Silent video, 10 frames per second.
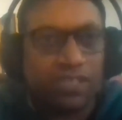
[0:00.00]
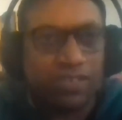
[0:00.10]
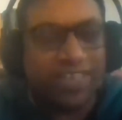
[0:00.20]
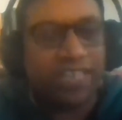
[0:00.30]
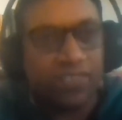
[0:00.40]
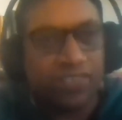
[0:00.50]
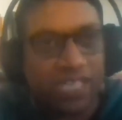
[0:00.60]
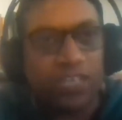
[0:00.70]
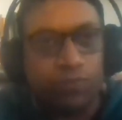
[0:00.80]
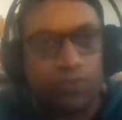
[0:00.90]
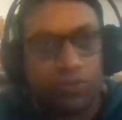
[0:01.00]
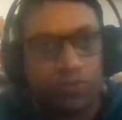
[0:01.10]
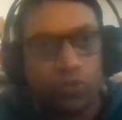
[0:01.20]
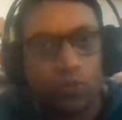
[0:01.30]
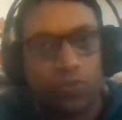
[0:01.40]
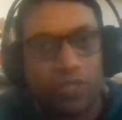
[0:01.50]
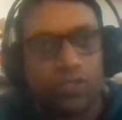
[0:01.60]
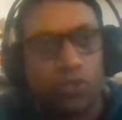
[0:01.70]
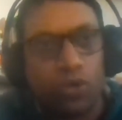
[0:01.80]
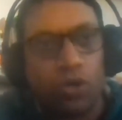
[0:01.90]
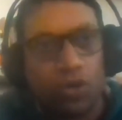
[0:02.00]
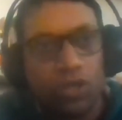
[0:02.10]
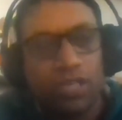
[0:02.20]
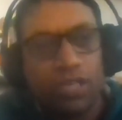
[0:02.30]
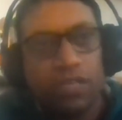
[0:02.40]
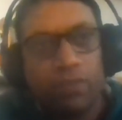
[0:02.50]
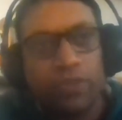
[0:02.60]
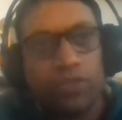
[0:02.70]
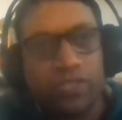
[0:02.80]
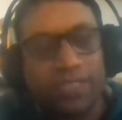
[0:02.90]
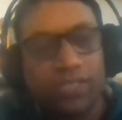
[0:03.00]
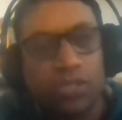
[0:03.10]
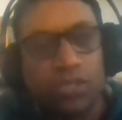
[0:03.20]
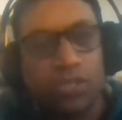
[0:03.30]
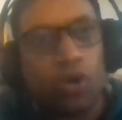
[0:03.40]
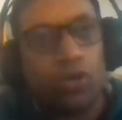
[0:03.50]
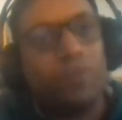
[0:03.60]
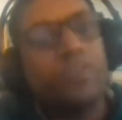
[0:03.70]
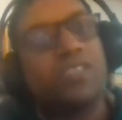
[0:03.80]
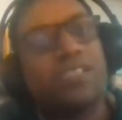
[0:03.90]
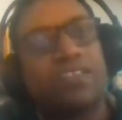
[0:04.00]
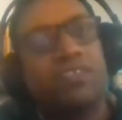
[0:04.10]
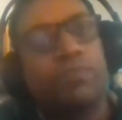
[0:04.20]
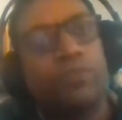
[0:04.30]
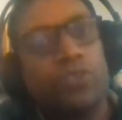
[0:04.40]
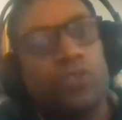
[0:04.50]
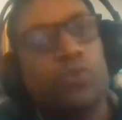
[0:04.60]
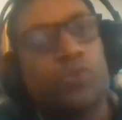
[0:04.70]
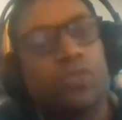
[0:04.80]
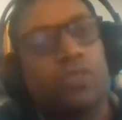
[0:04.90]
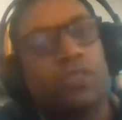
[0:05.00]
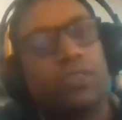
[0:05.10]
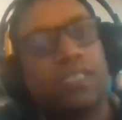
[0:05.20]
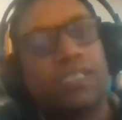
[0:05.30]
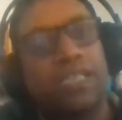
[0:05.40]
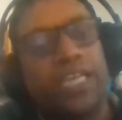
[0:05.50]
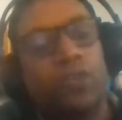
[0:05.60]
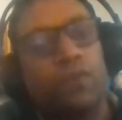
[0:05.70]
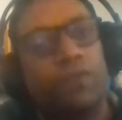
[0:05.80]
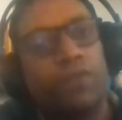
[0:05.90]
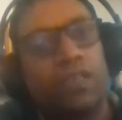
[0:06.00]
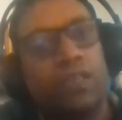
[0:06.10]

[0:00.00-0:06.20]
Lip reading: great resentment towards law, because it is law which has actually produced this kind of